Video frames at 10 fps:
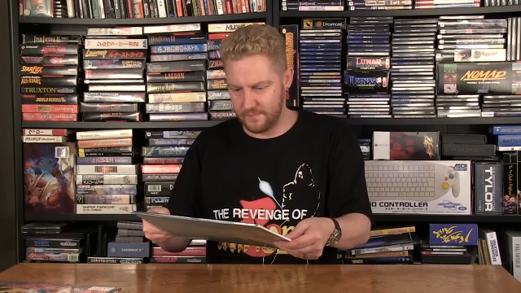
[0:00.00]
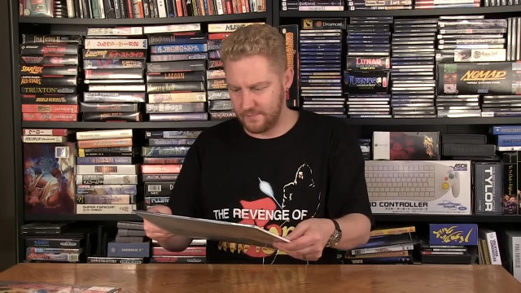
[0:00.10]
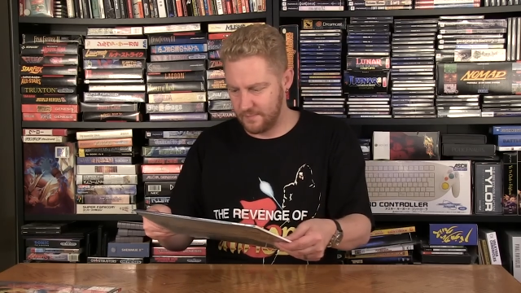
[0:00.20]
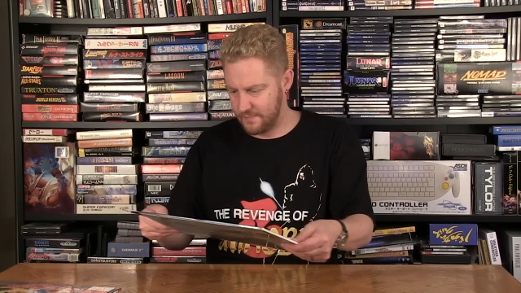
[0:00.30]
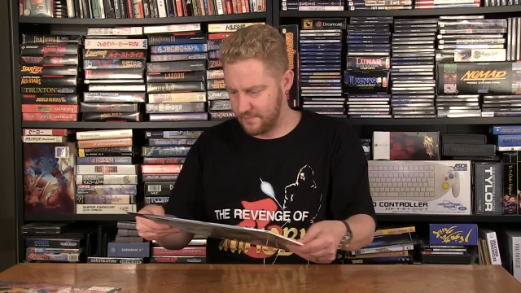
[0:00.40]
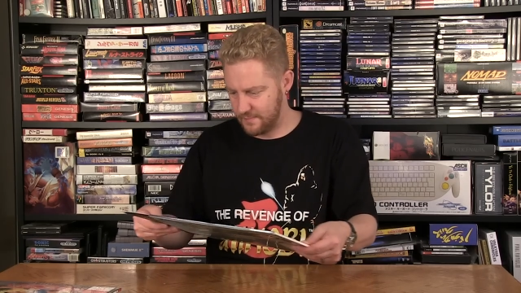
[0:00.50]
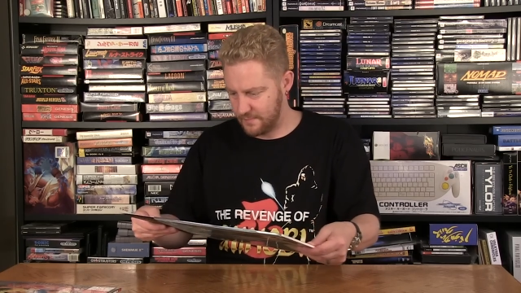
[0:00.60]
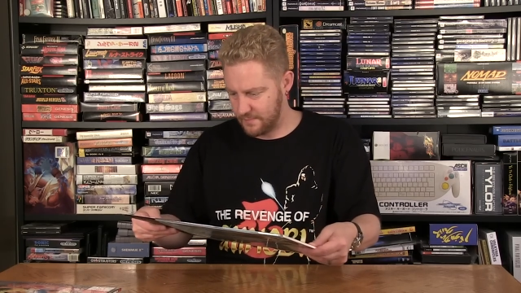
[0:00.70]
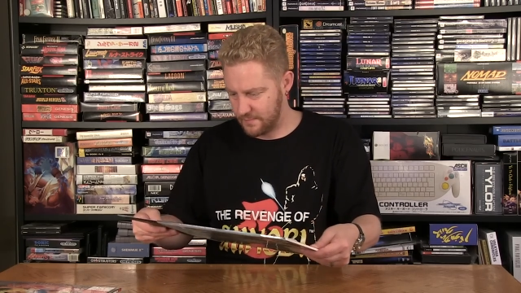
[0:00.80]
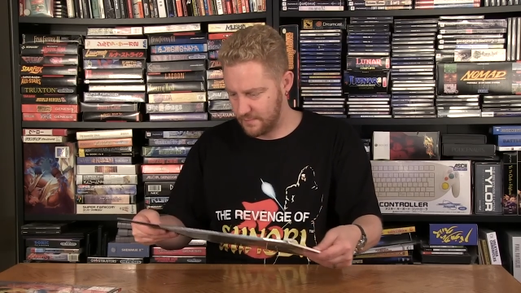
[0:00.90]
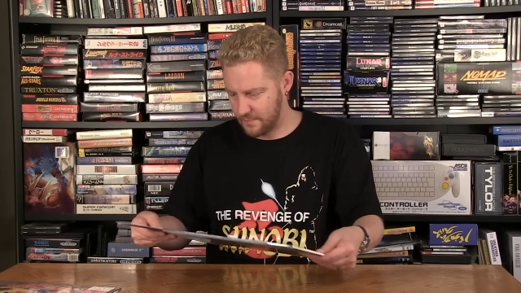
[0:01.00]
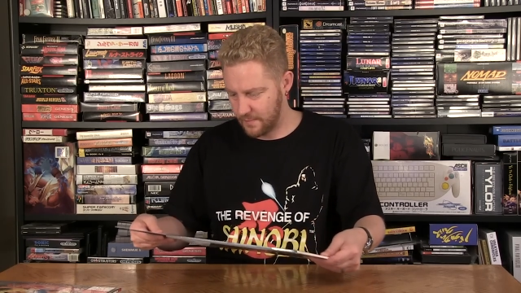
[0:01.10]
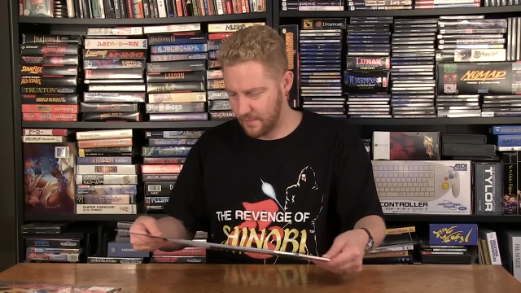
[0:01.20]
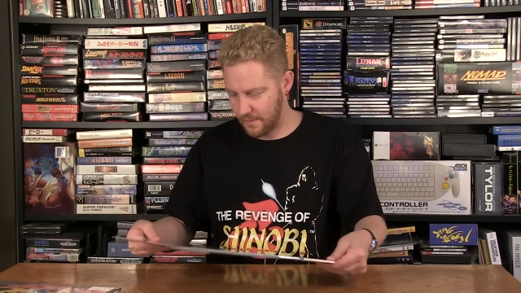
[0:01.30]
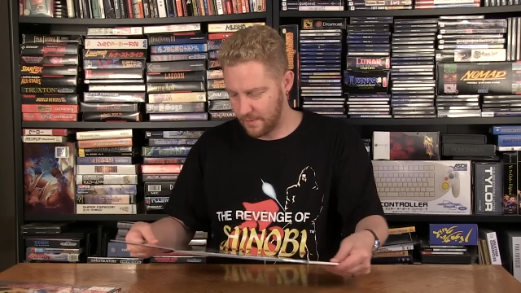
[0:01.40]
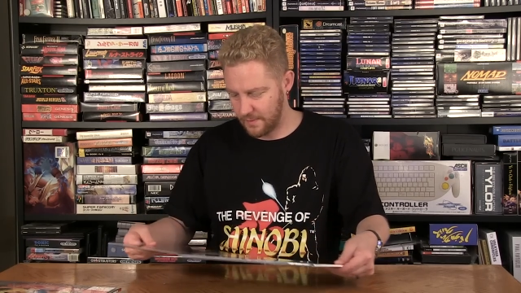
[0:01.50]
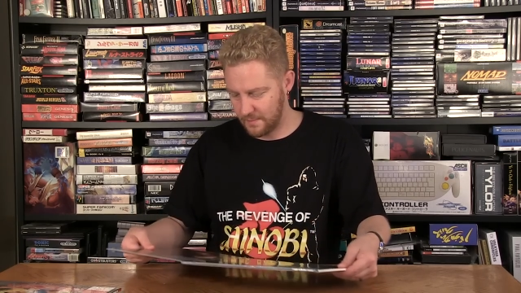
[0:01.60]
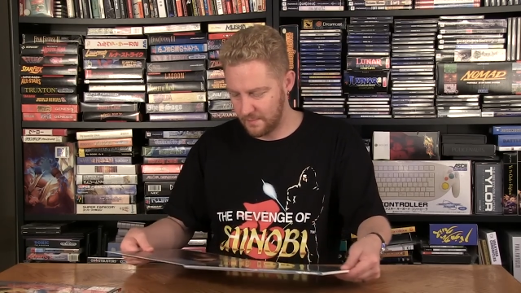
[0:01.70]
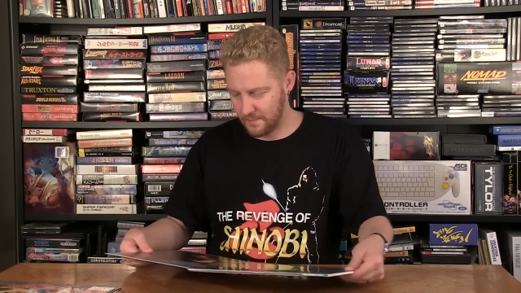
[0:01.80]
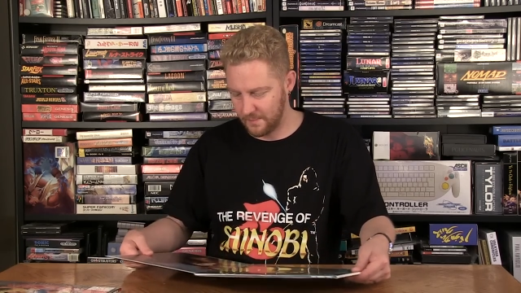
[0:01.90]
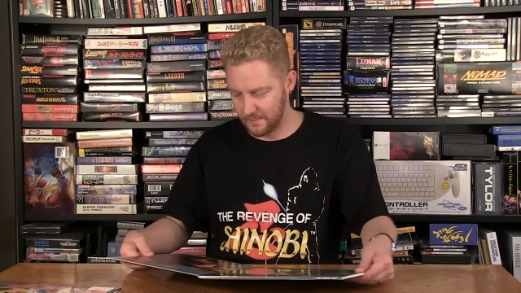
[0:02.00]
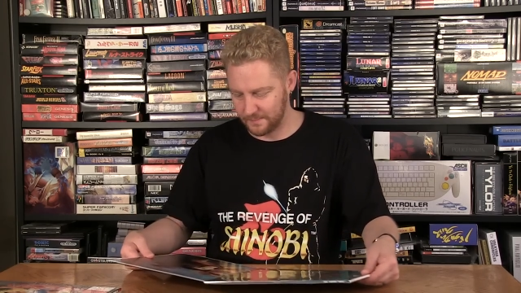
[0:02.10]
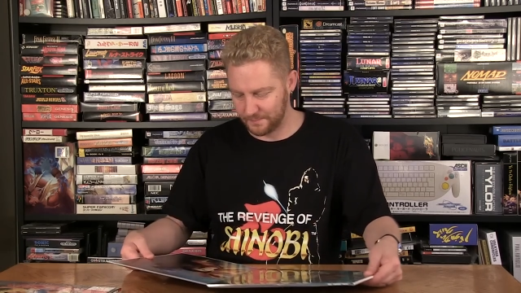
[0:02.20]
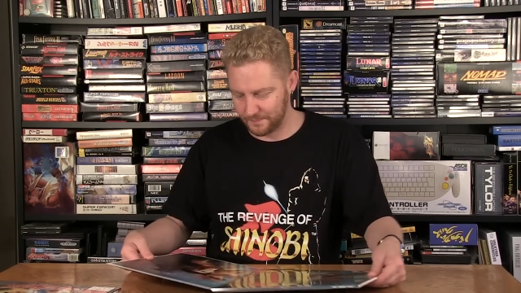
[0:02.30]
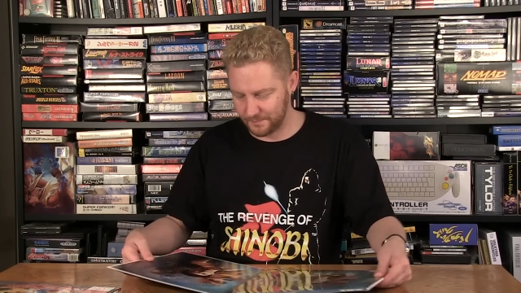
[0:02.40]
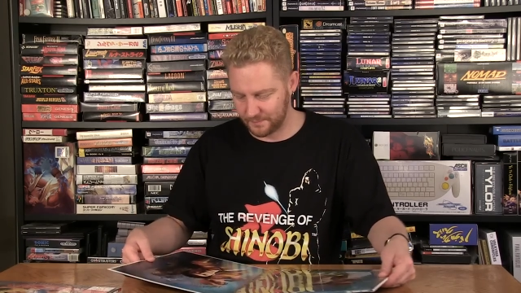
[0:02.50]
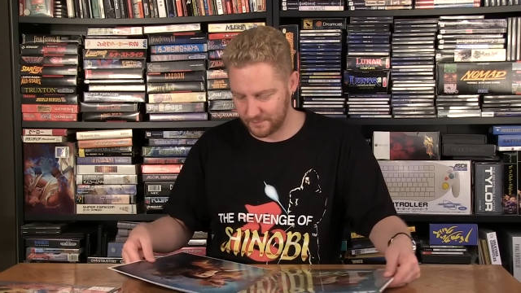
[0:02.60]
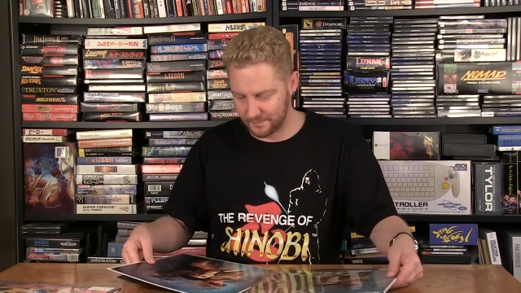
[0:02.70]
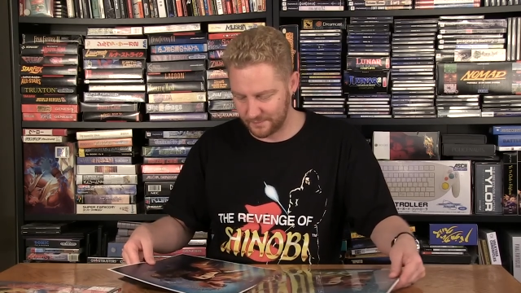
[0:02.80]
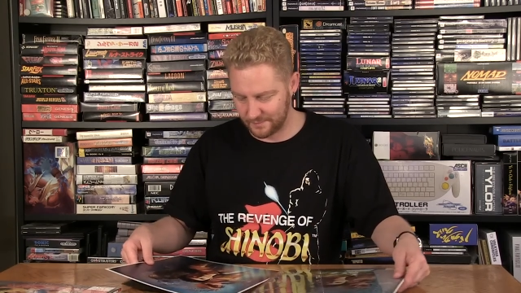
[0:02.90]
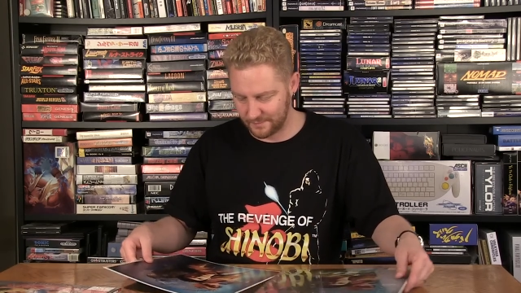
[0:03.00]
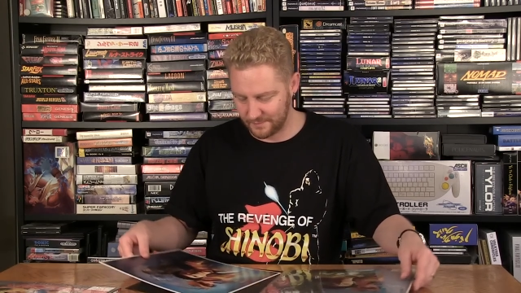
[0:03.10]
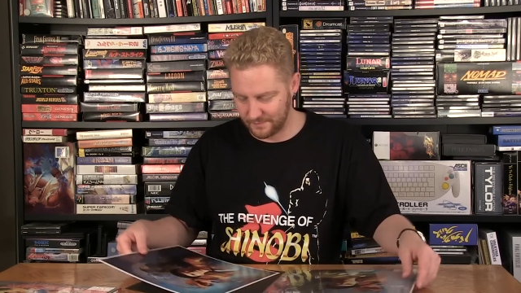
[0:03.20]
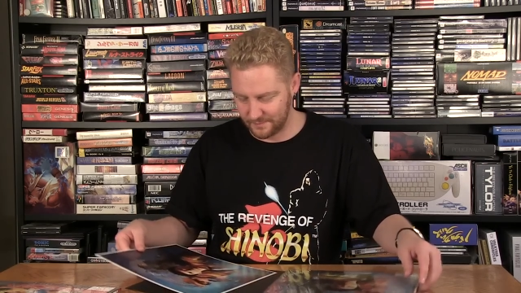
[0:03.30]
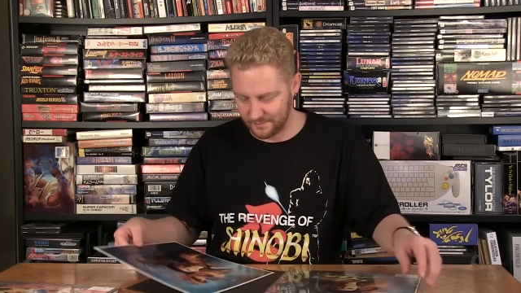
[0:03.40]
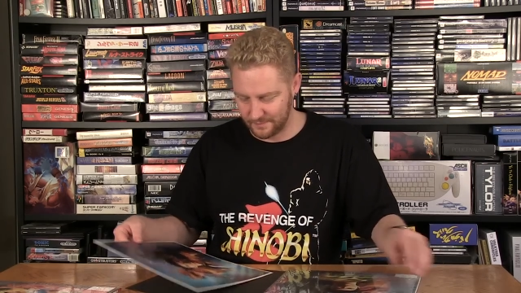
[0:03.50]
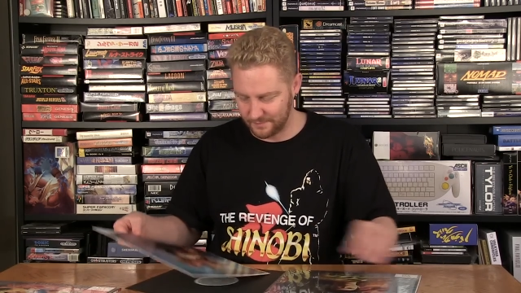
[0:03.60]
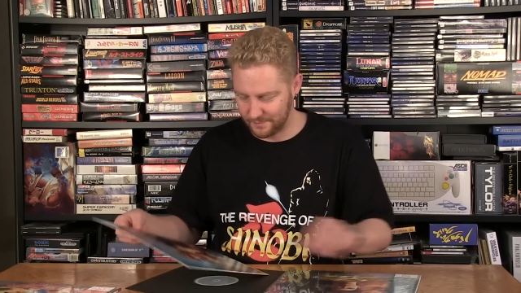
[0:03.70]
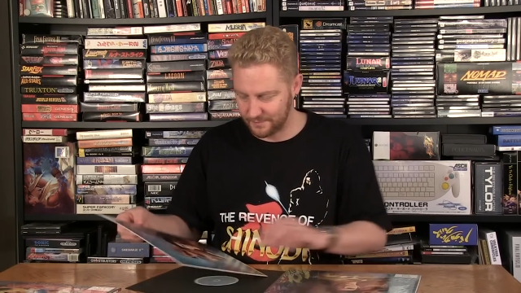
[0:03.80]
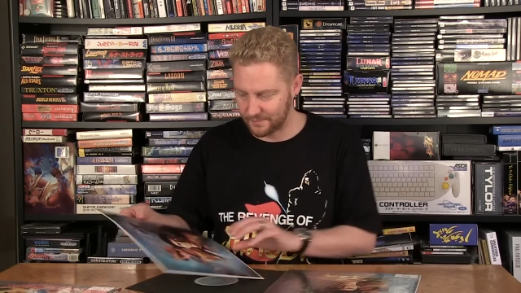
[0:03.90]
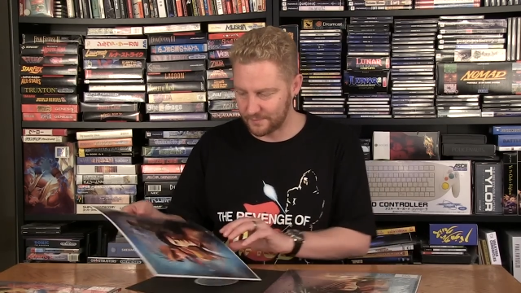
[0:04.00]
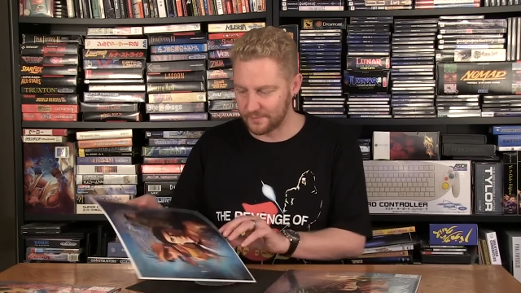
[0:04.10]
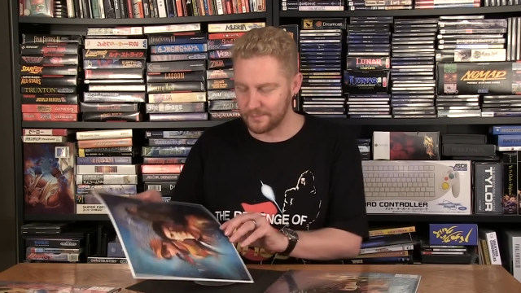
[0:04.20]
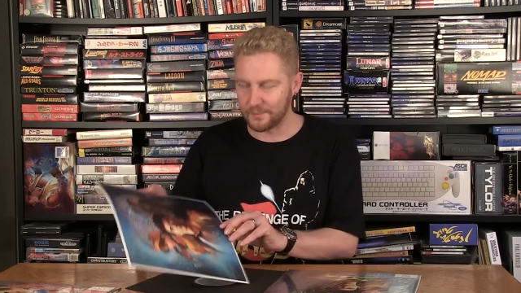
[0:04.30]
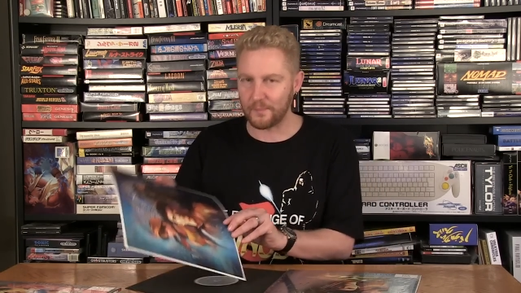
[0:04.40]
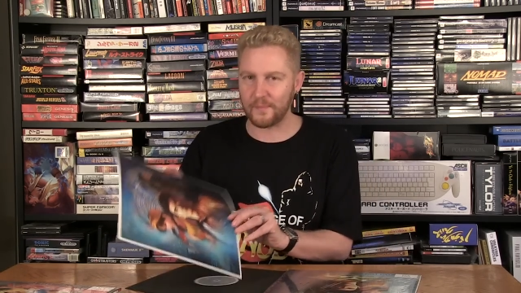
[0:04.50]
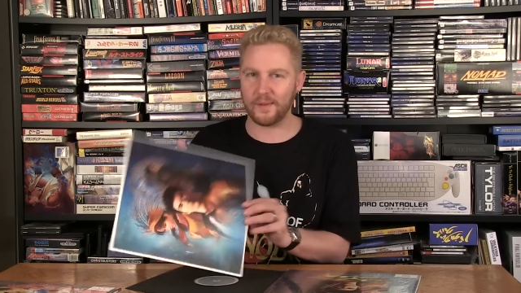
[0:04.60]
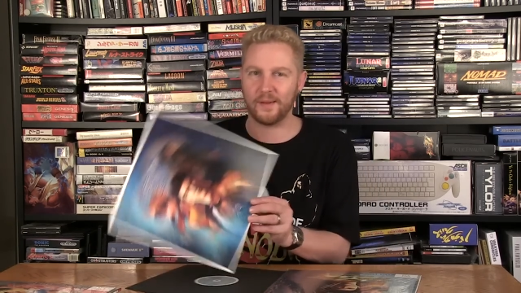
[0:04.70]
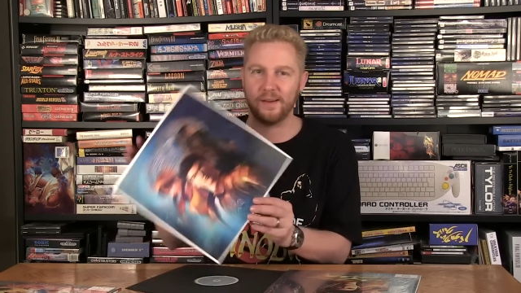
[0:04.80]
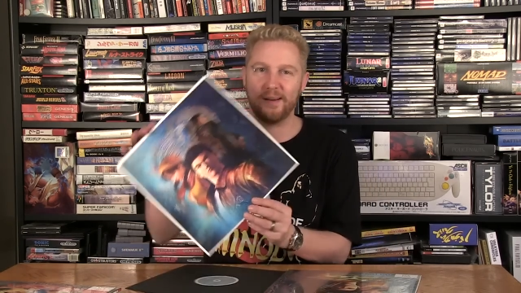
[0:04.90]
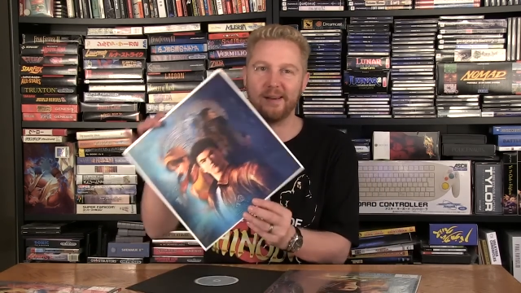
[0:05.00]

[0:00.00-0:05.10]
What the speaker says: (no one is talking)